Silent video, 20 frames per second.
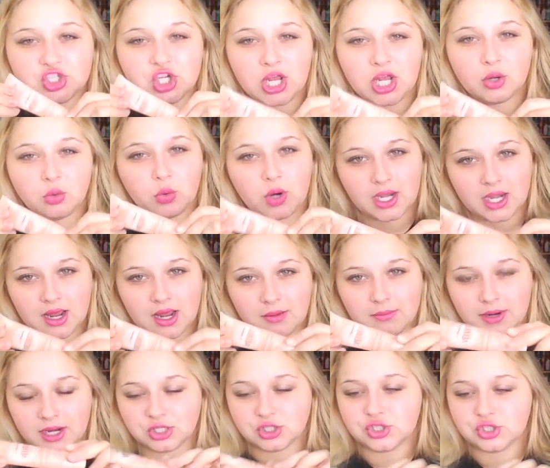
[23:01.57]
shade right now,
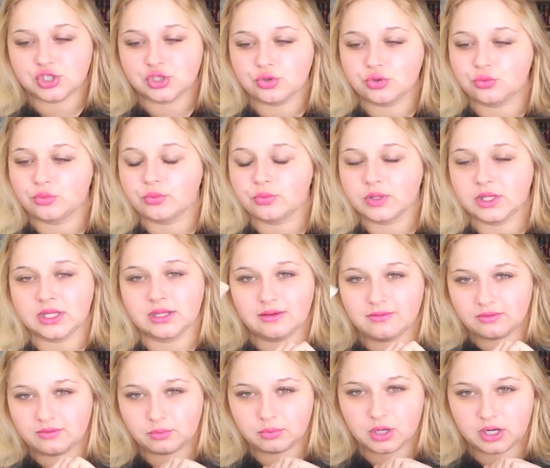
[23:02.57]
but I do really
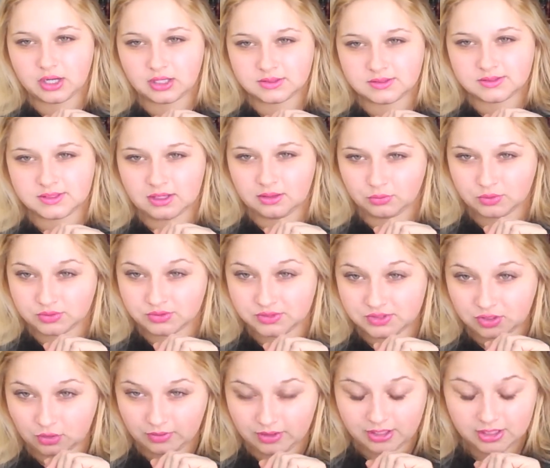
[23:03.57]
love the product, and I will
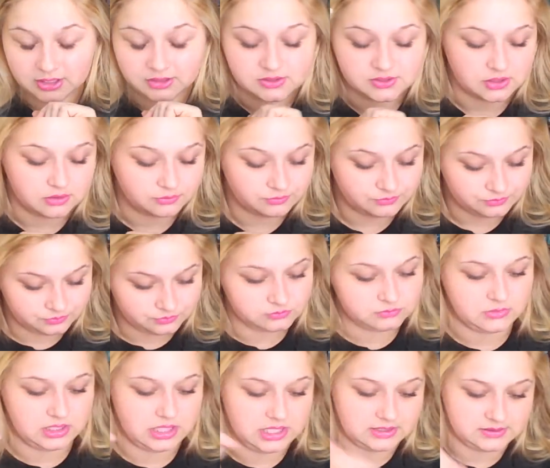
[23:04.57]
still wear it. So
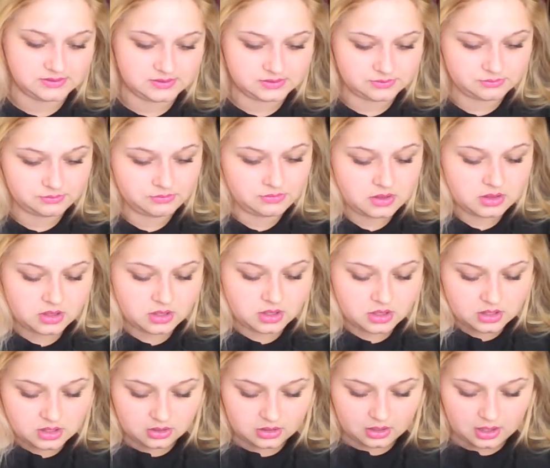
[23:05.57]
yes.
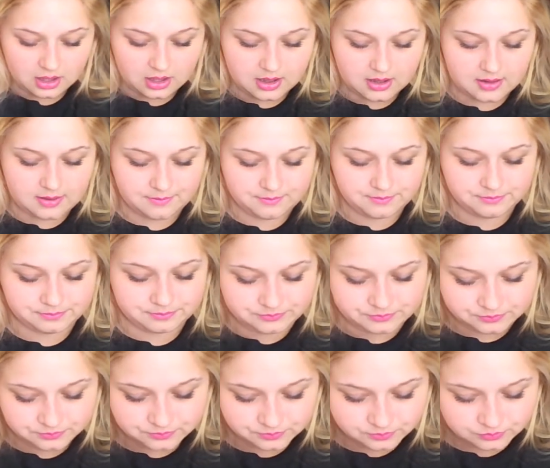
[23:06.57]
I've
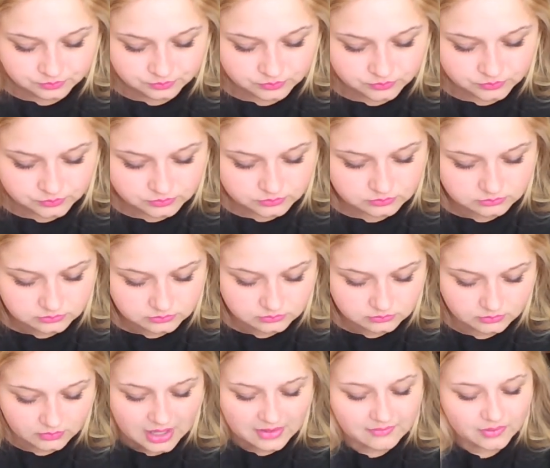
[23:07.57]

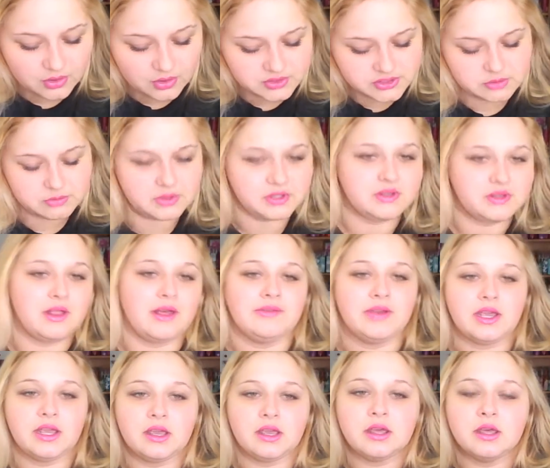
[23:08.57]
also been
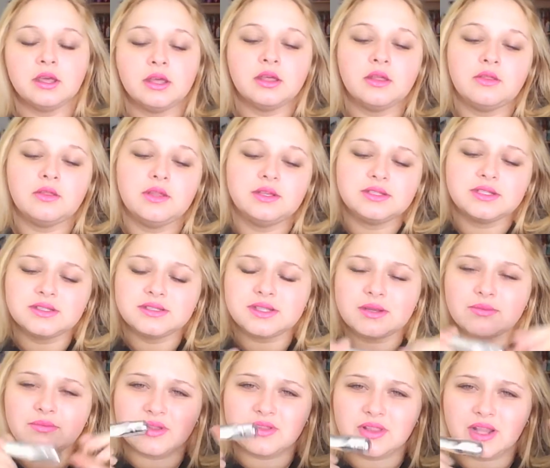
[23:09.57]
loving, this is
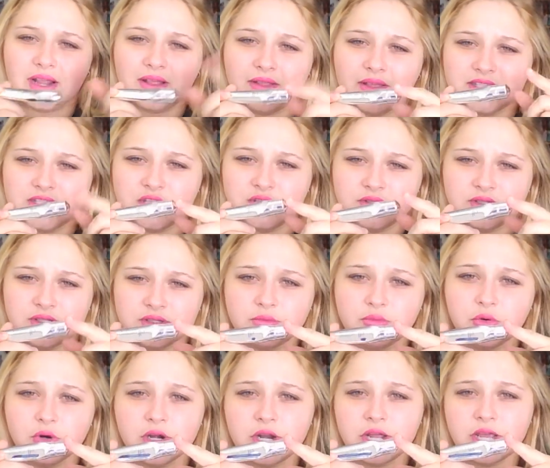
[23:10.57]
something that I like to use in the
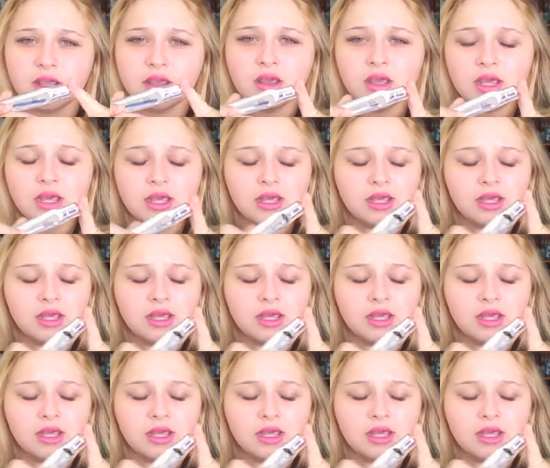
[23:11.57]
morning.